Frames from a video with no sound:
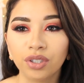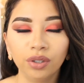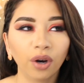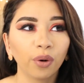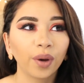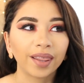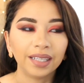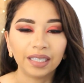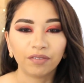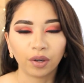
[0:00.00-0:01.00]
You know,
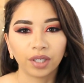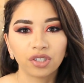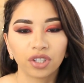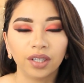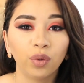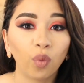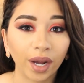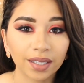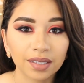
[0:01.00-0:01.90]
the foundation, the Y